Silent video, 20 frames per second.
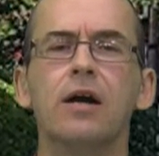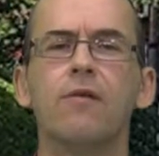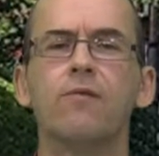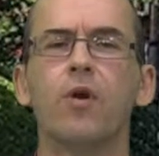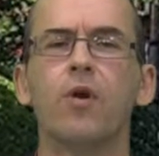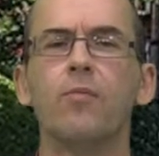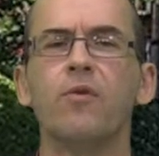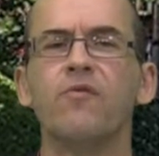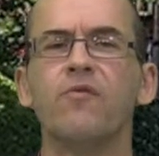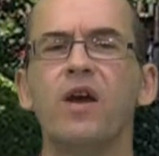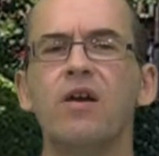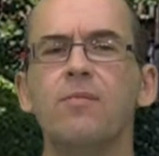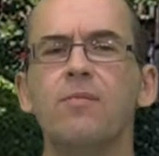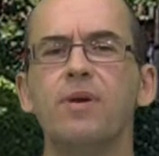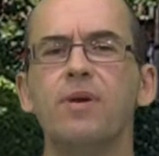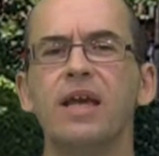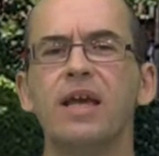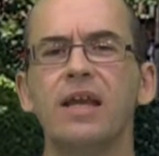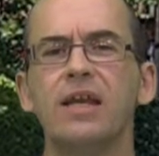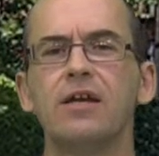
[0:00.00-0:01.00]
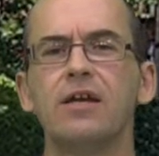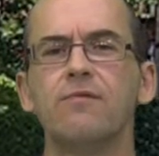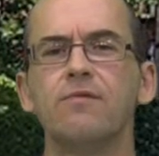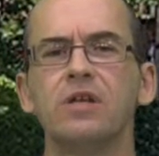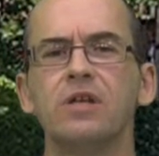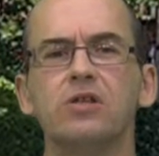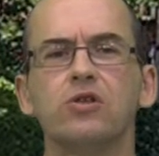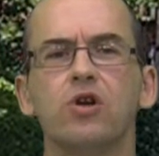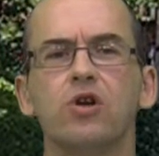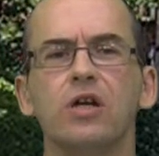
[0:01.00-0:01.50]
From the very beginning of
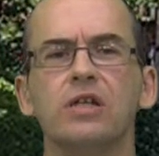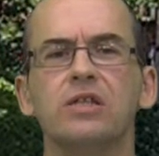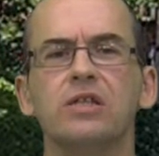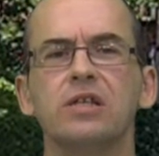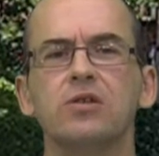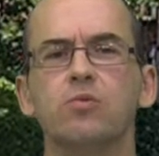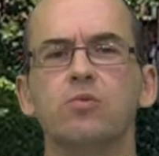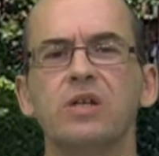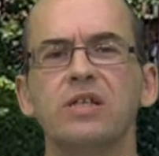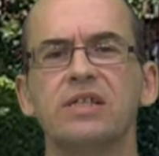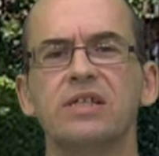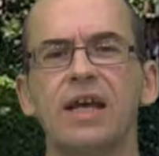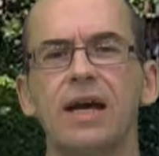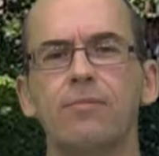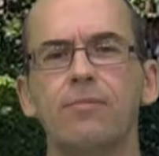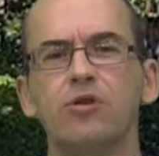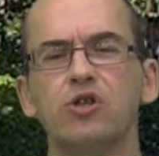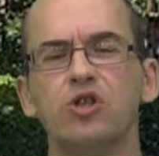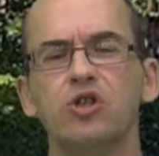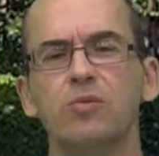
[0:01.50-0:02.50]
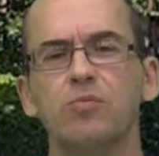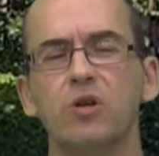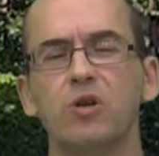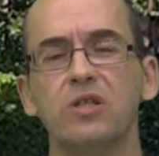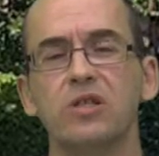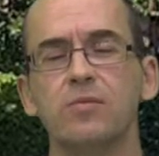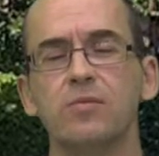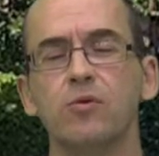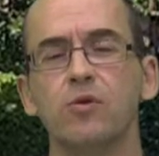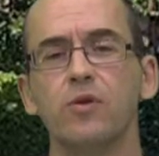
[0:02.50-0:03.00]
this crisis, we established the
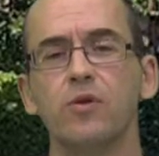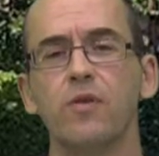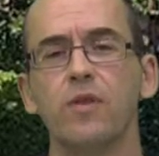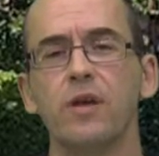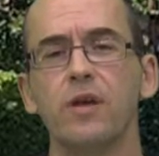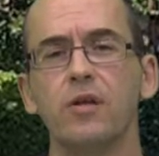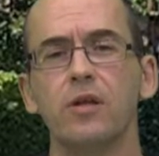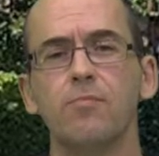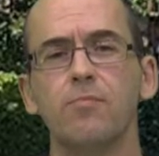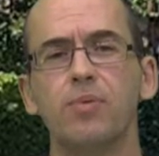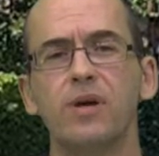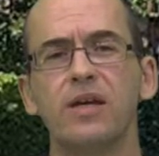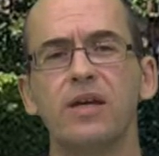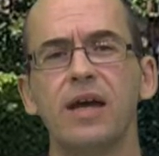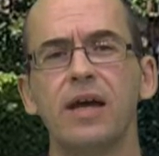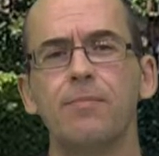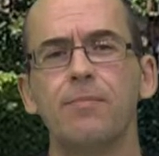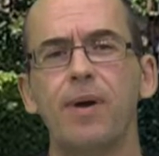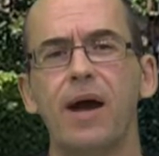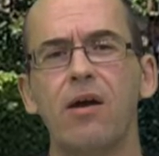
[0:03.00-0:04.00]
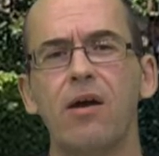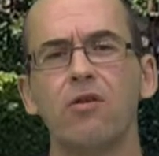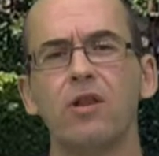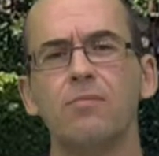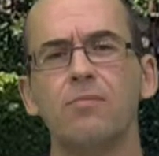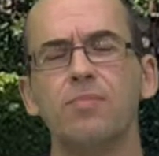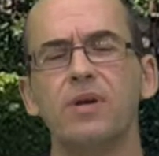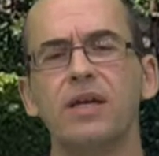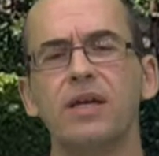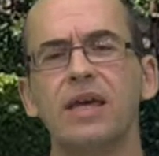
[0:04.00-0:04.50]
principle that the Olympic and
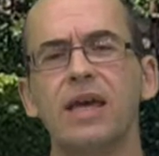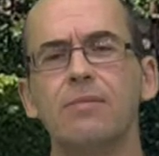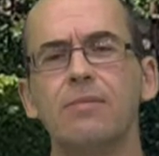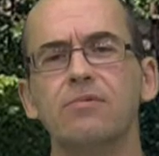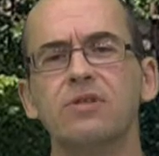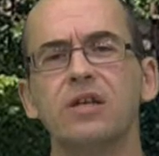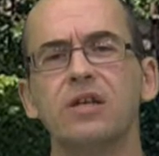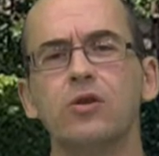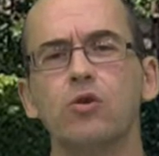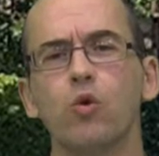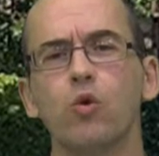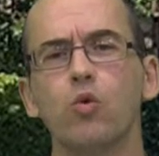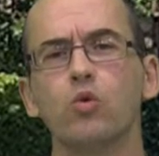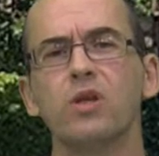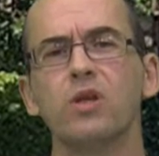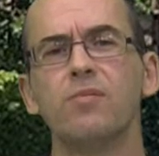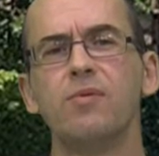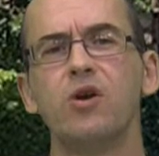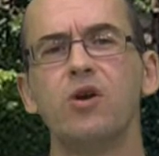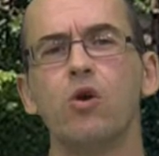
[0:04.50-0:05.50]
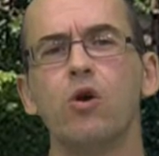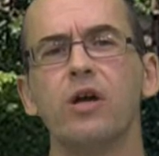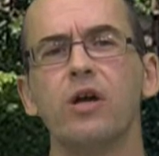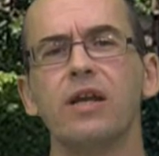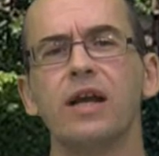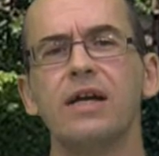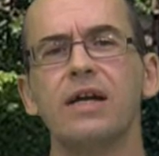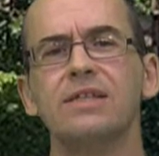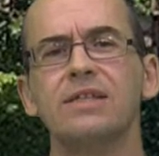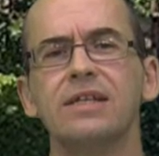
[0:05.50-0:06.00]
Paralympic Games can only be
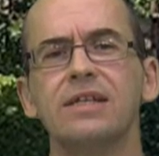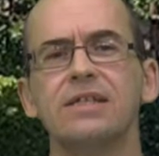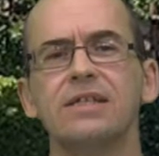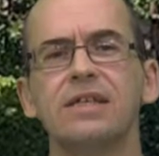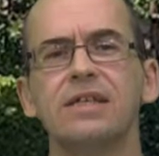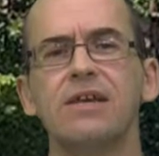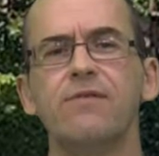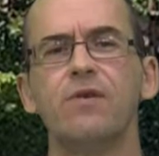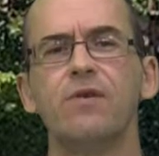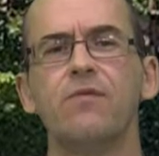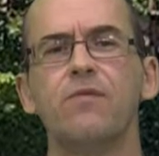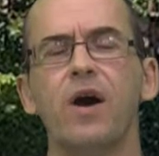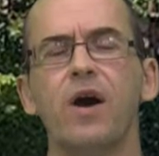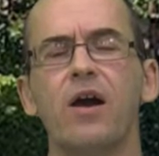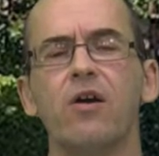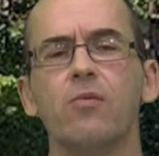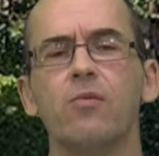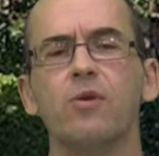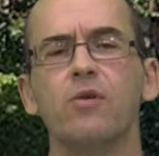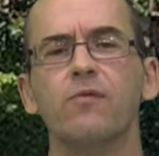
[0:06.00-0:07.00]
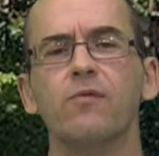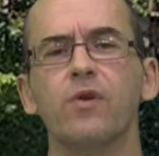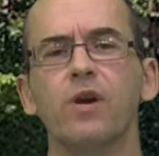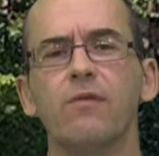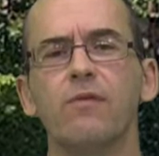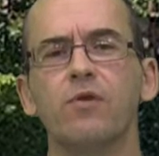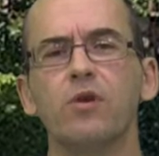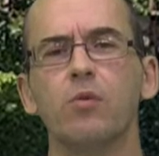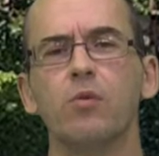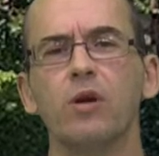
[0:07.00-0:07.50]
organised in a safe environment for
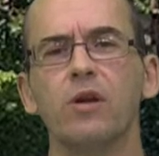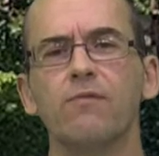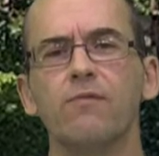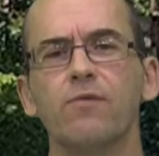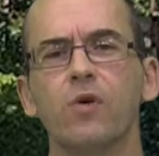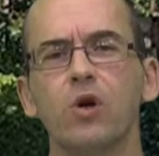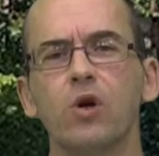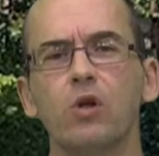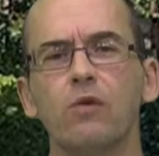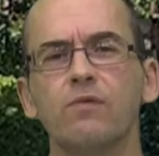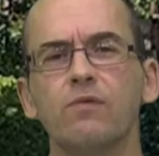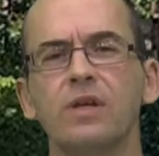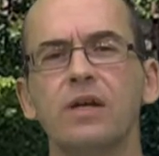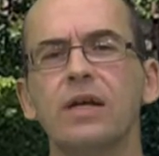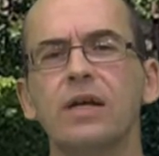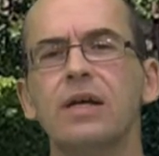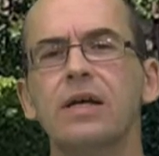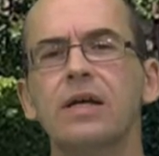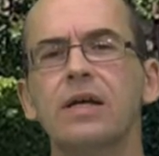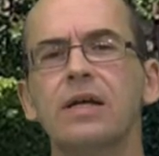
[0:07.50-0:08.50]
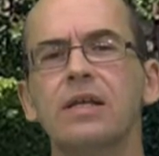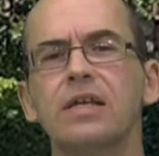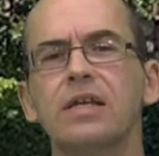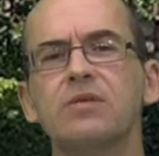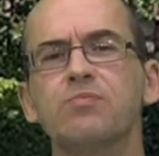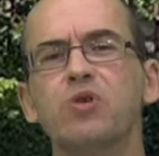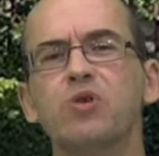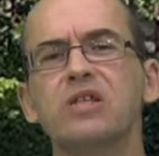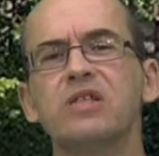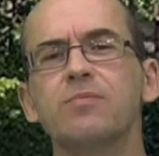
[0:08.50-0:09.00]
everyone involved.
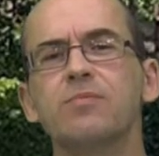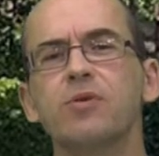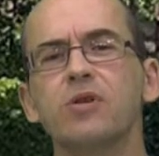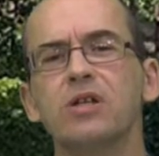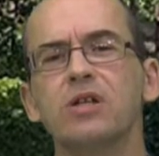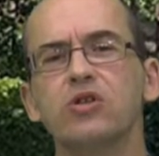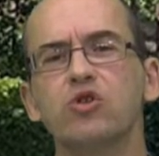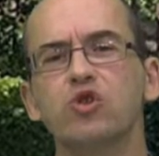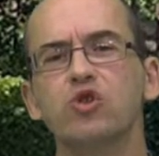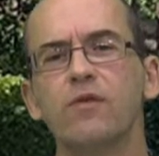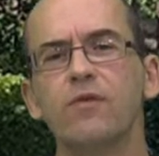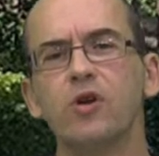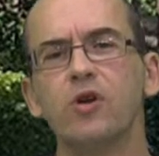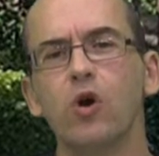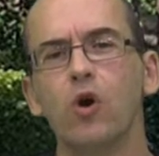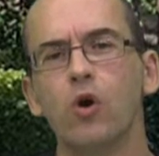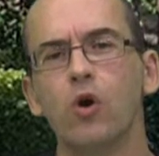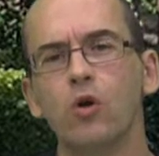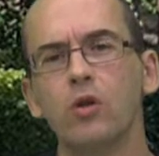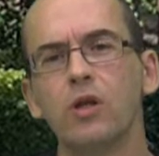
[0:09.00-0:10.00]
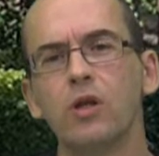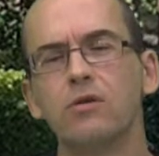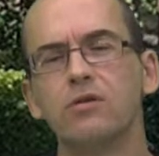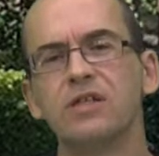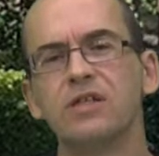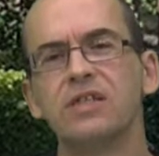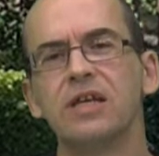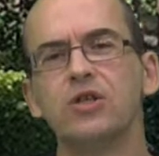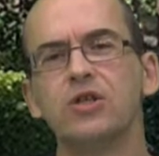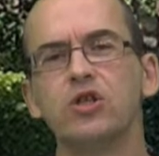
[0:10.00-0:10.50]
This principle has driven all our
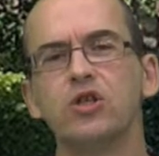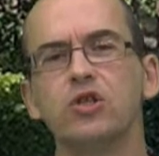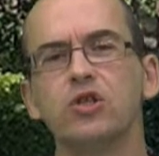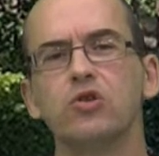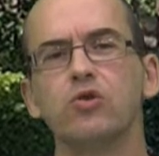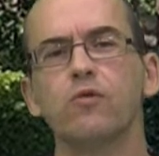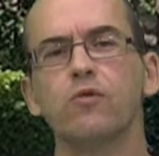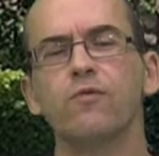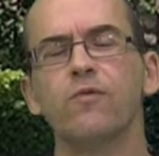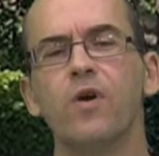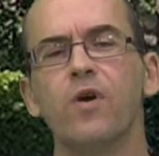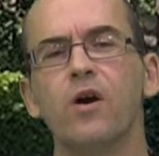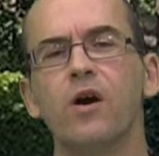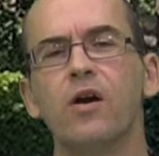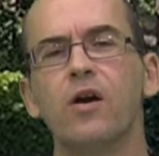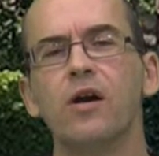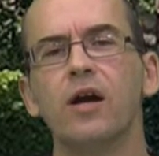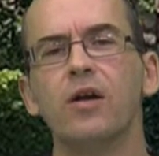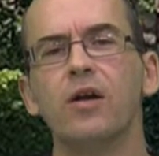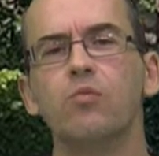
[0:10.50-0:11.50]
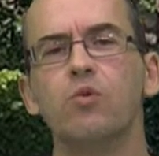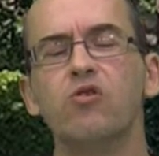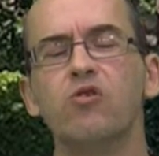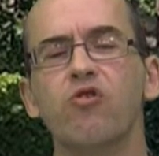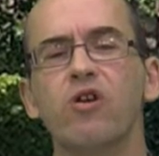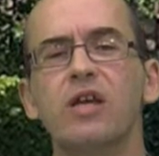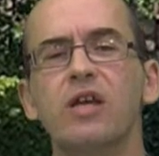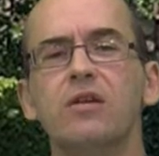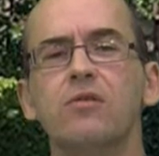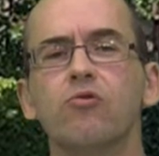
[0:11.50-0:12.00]
decisions so far, and we
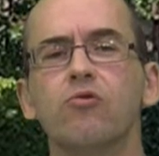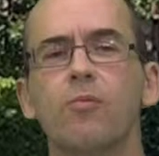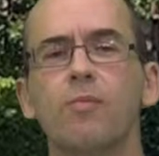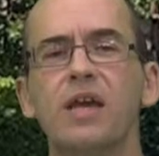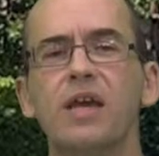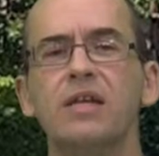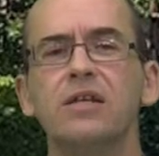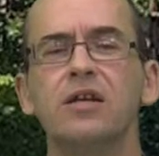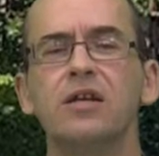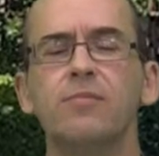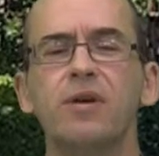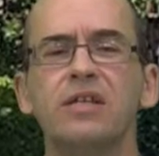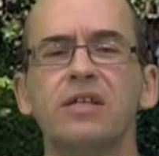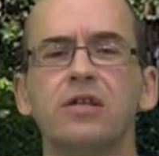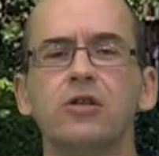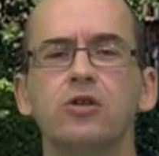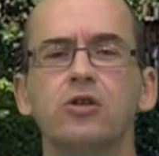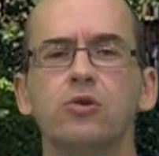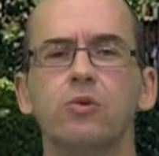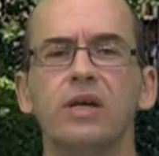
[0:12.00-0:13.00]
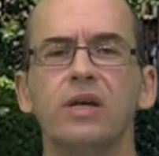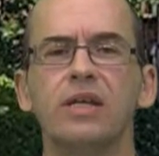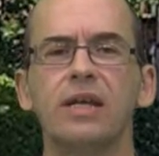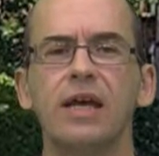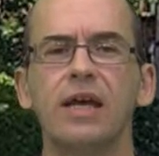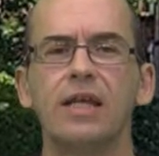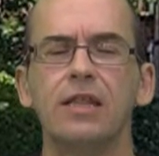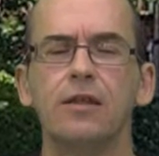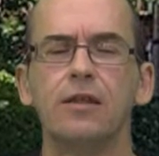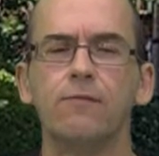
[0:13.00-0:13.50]
remain committed to it
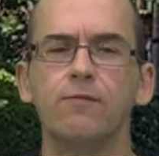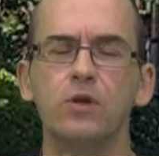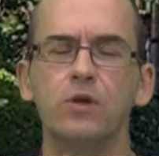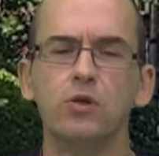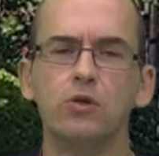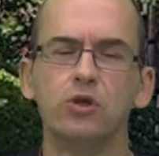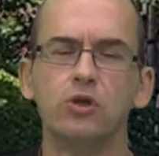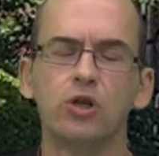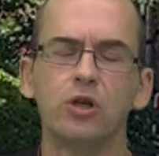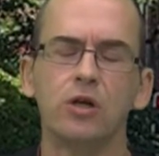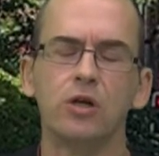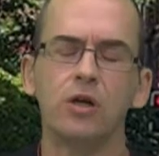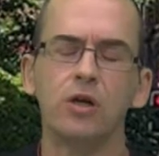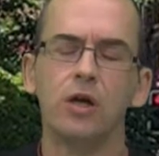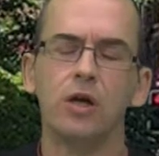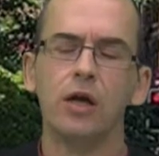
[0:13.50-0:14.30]
in the future."